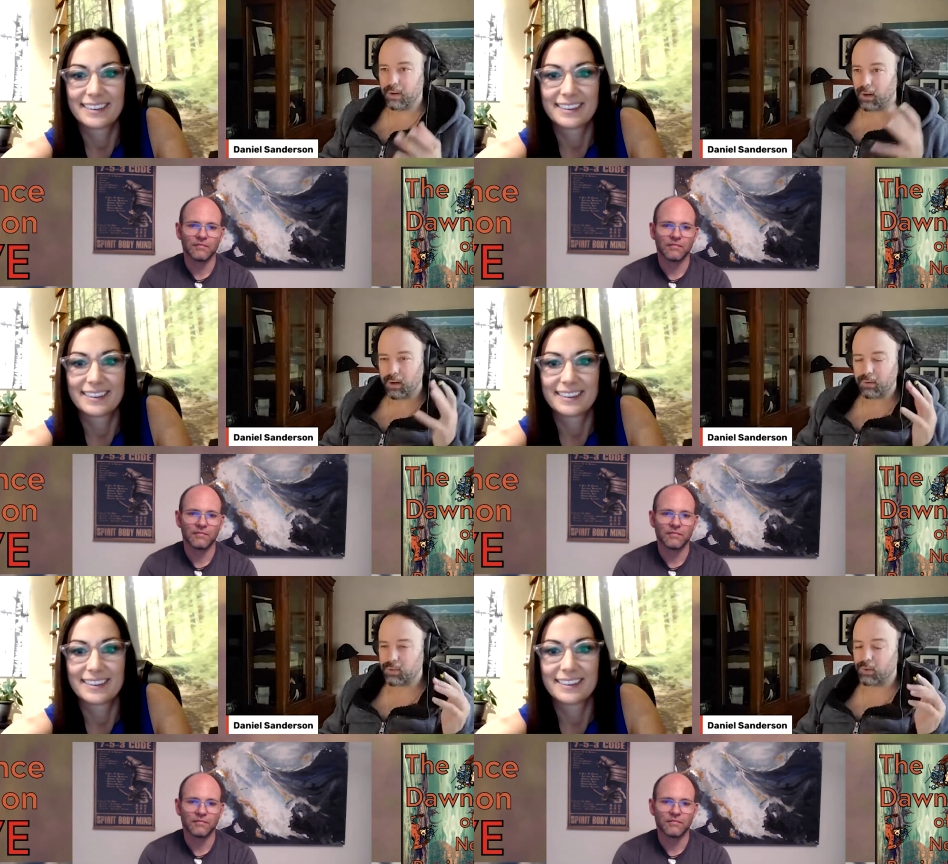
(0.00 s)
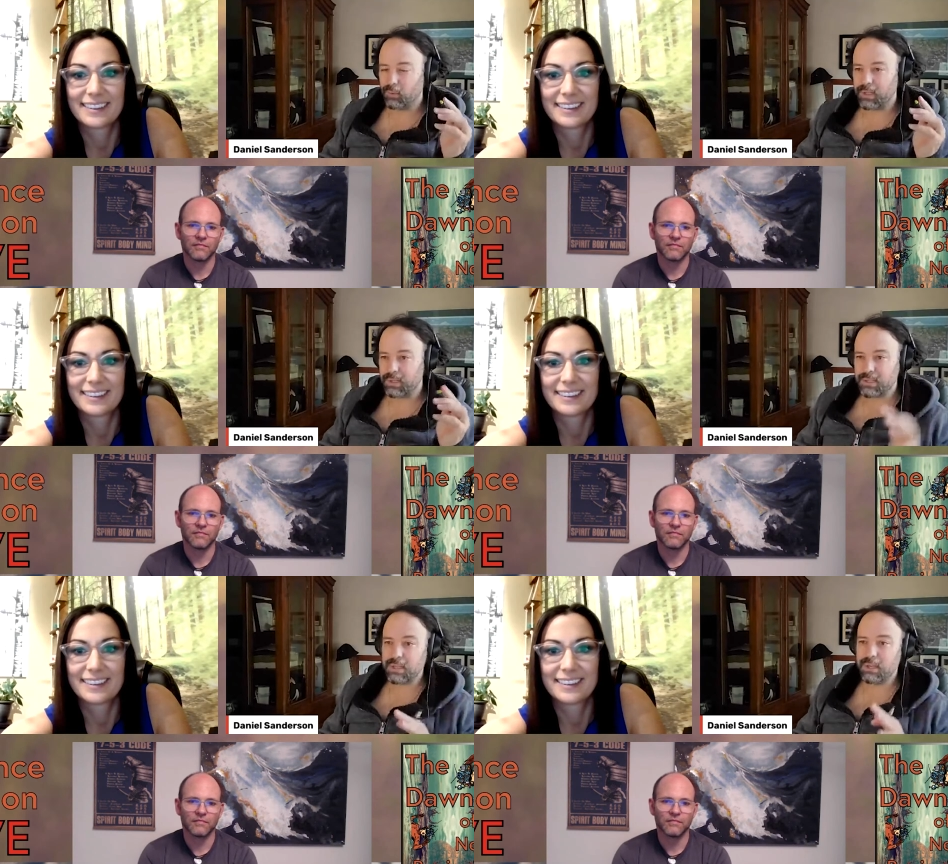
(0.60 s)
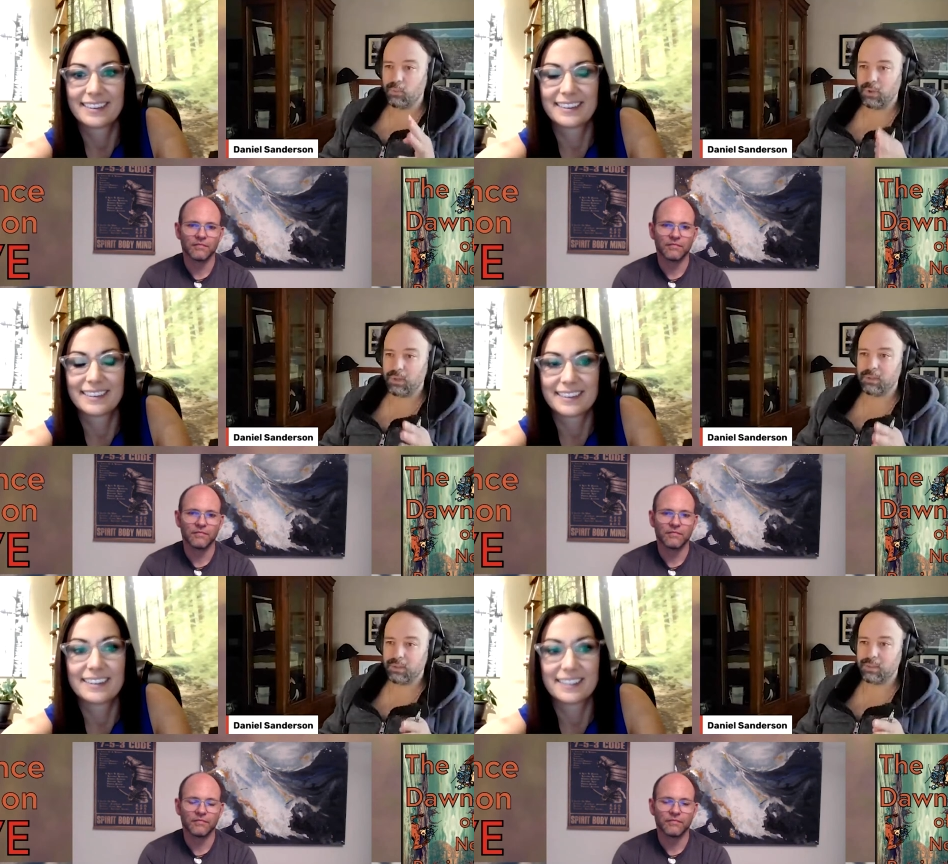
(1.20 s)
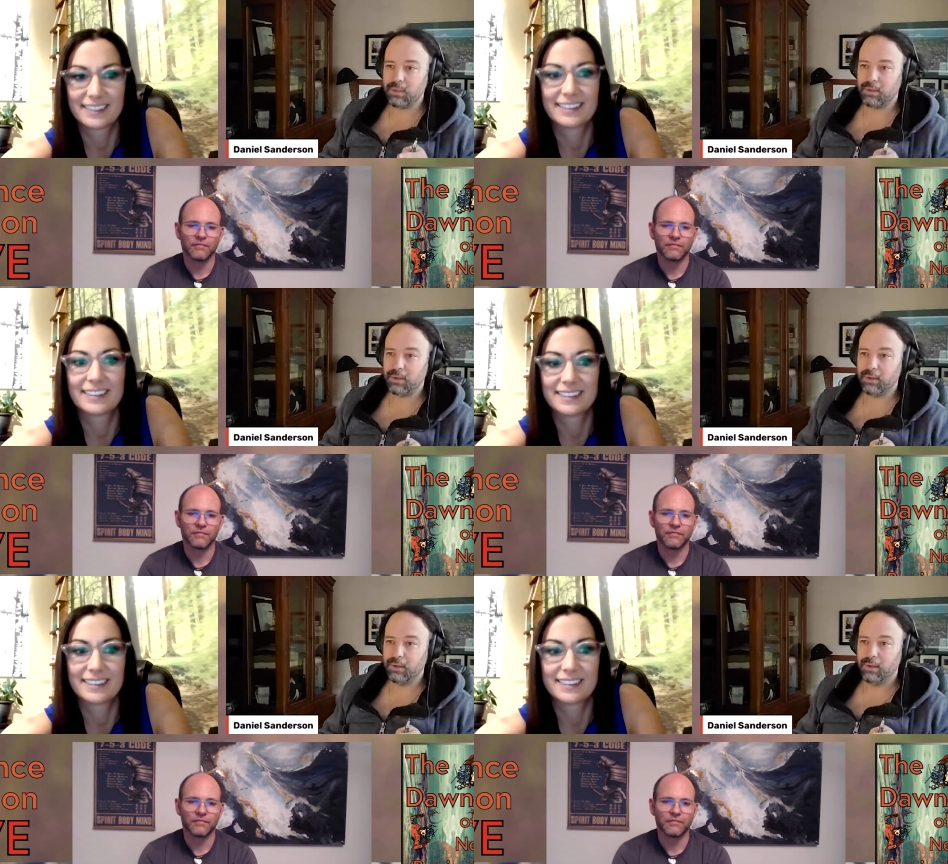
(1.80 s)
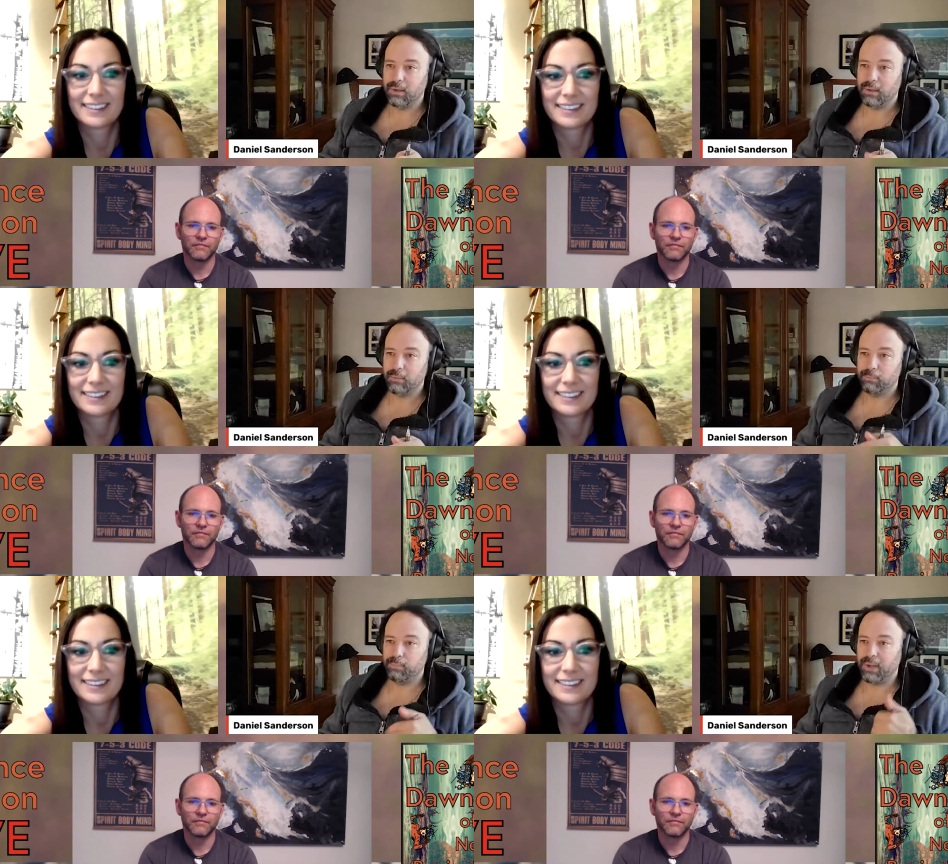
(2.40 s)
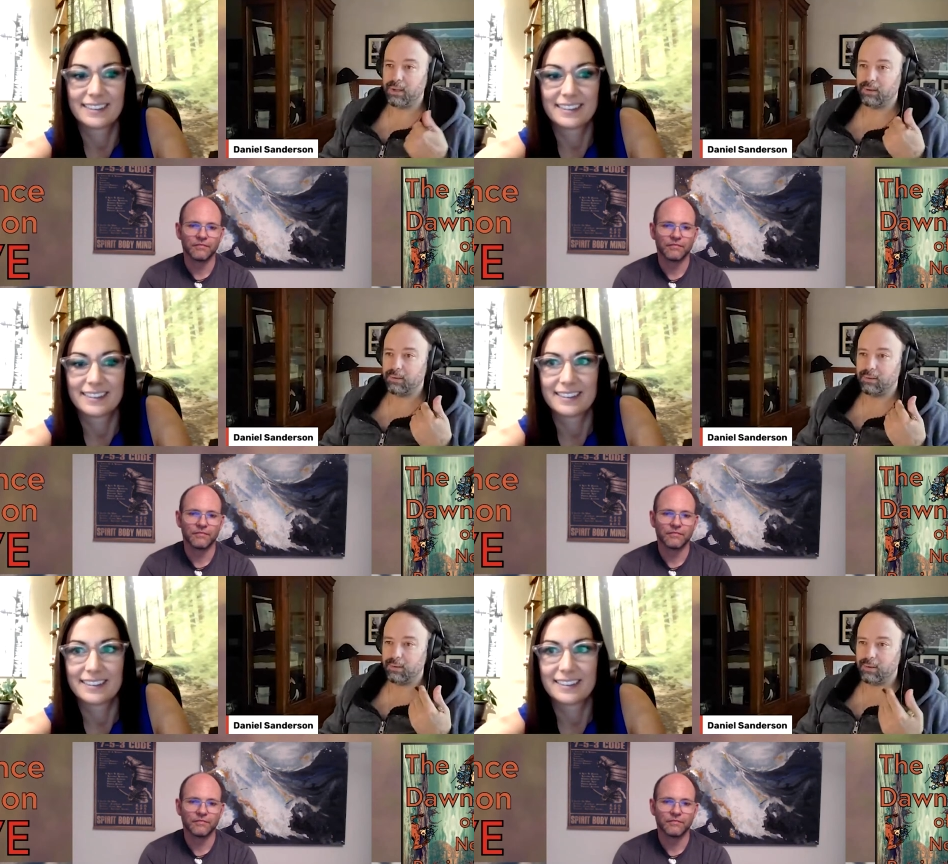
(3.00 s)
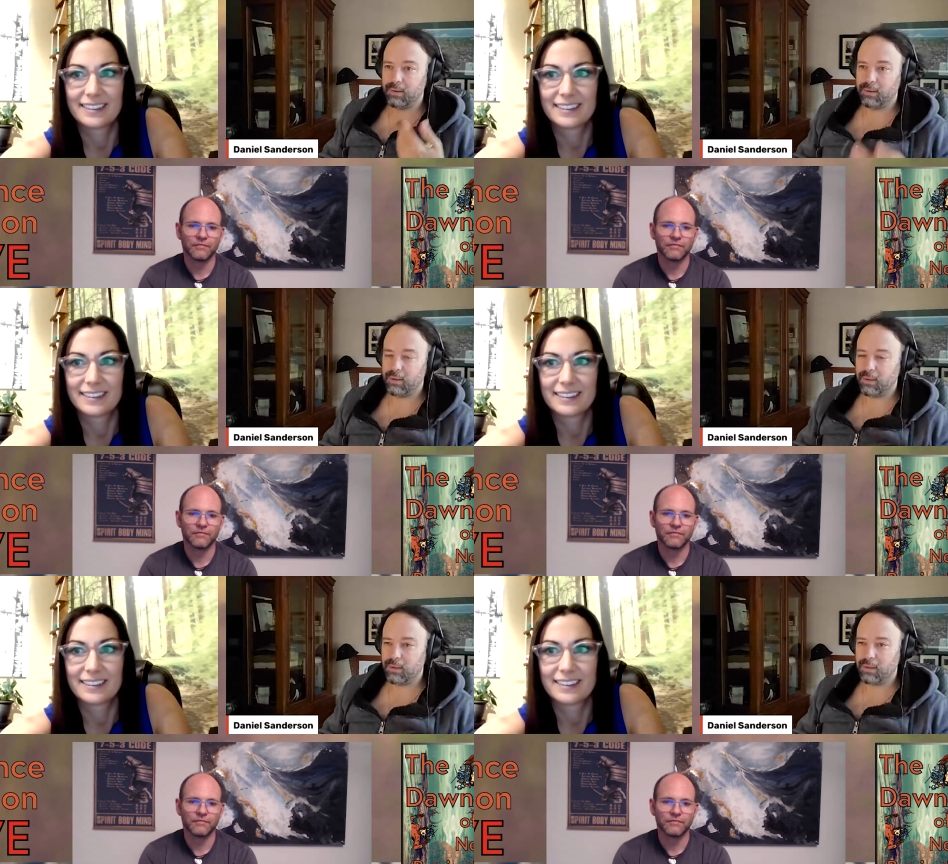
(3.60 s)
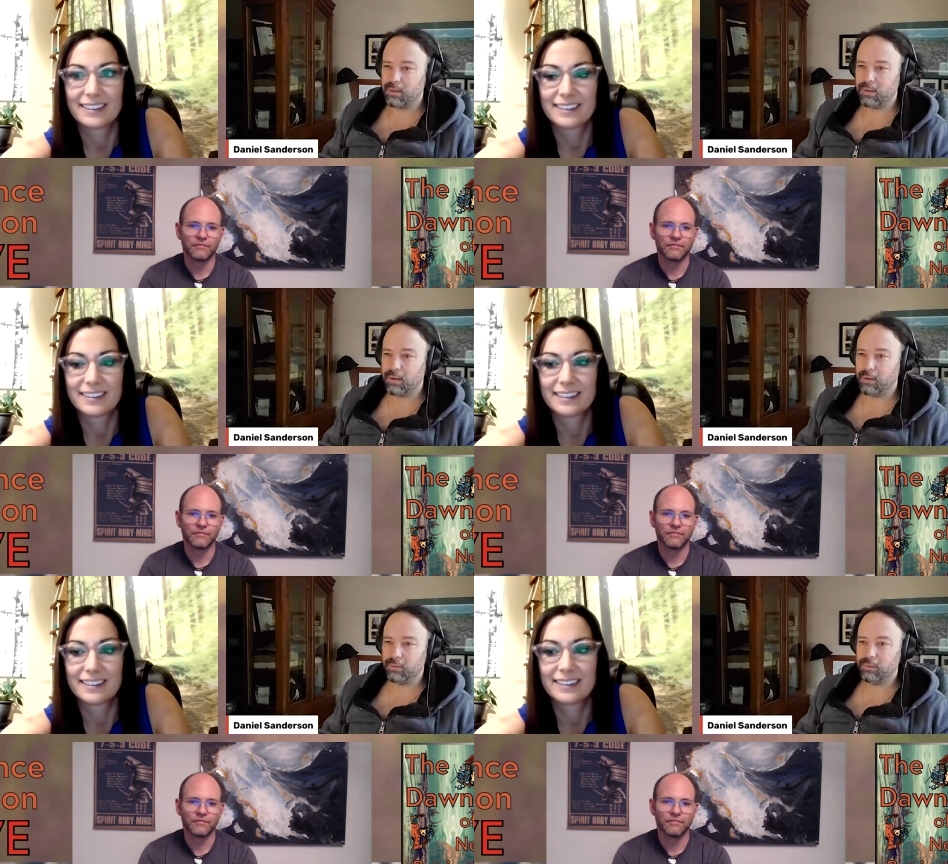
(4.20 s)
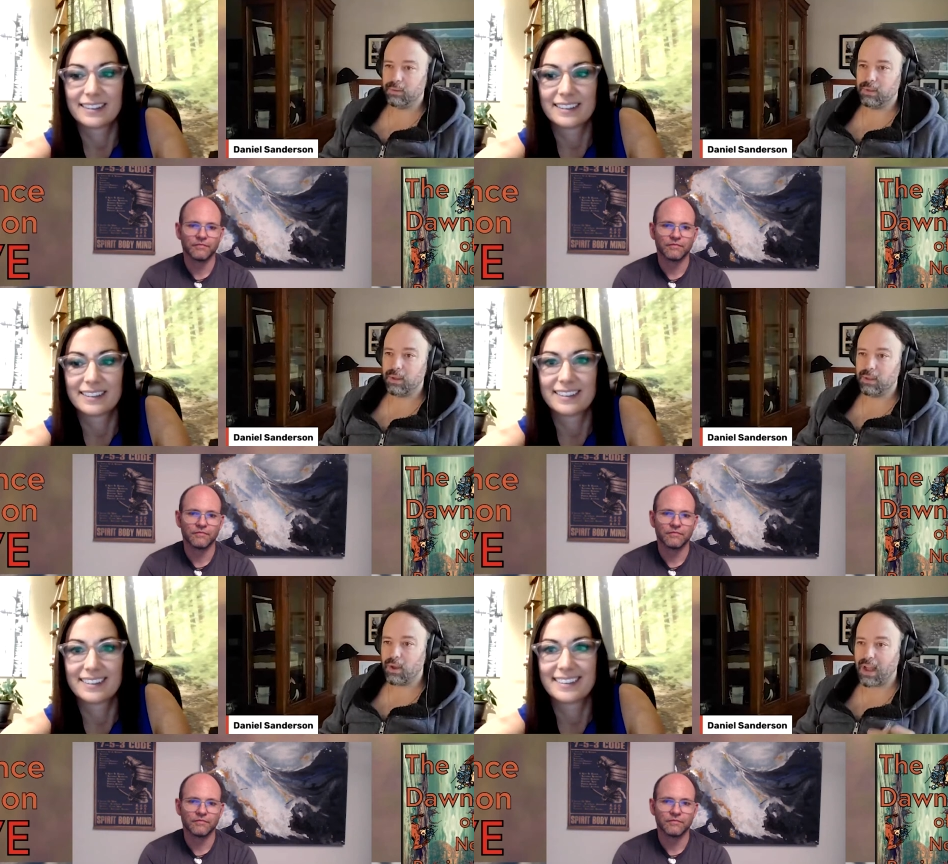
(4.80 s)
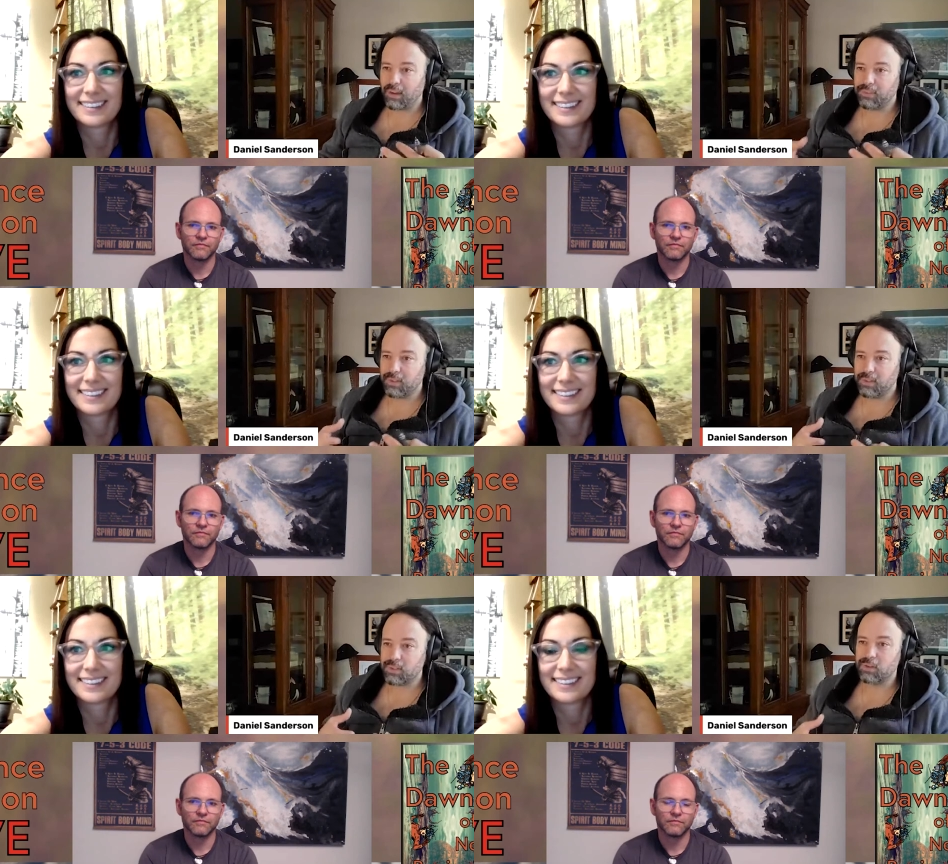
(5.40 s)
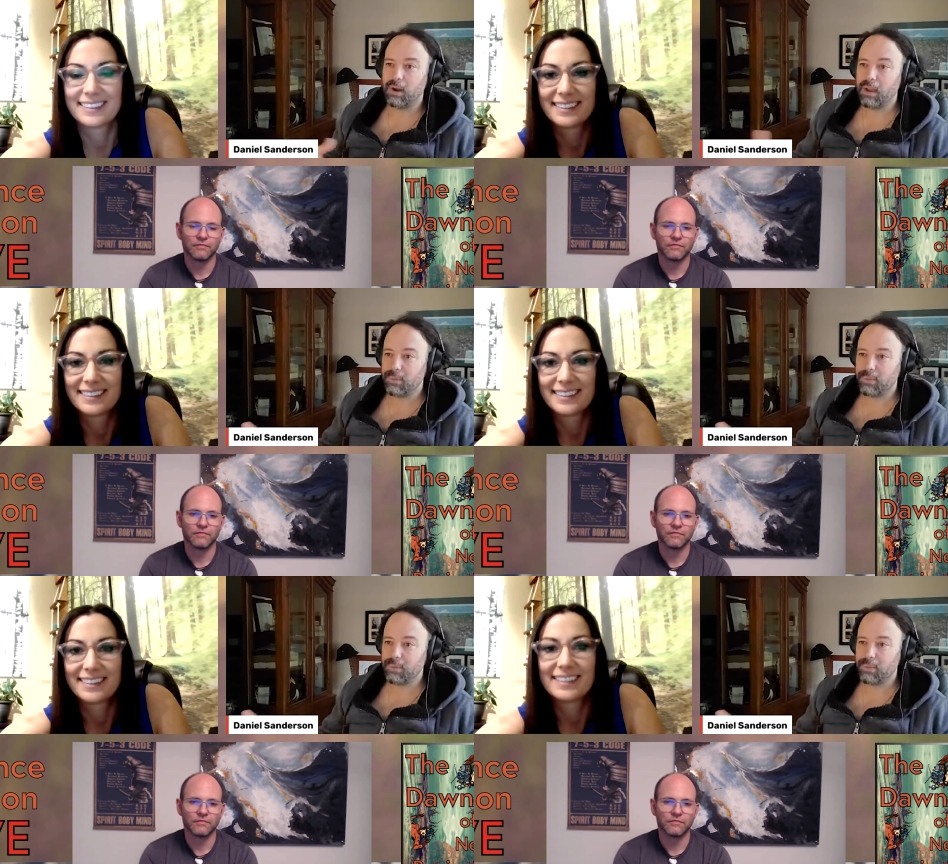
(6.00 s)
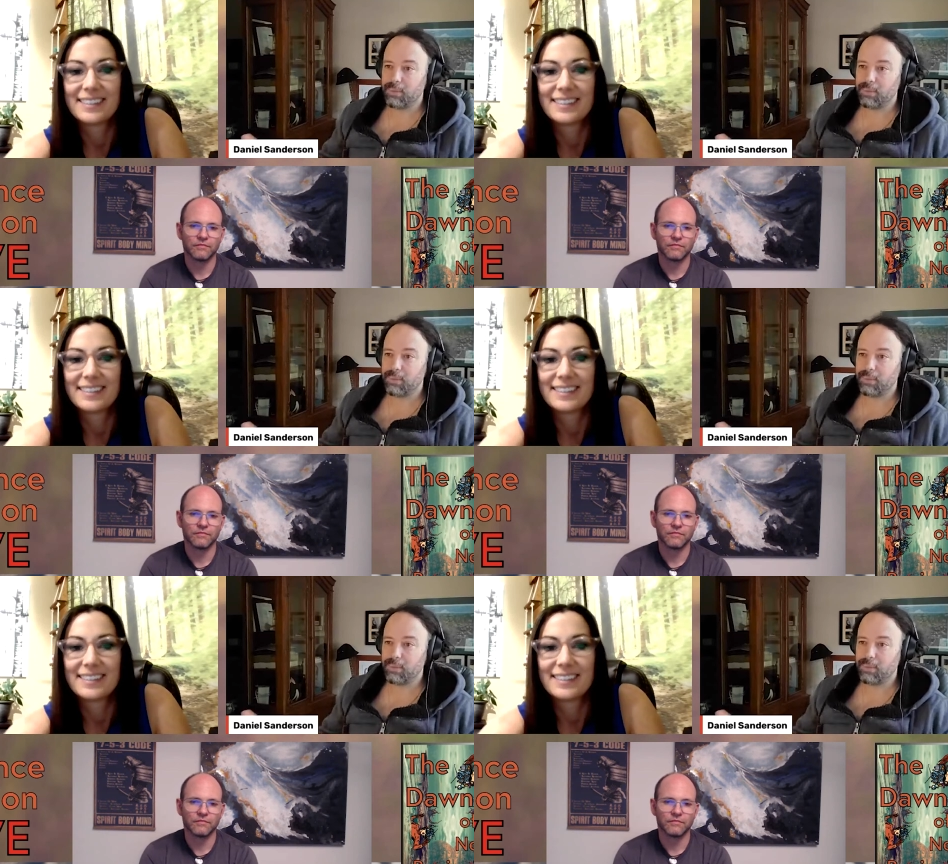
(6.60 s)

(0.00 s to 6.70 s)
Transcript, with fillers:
Speaker 1: right or sorry we can see in the theater but you know you, you have to describe it.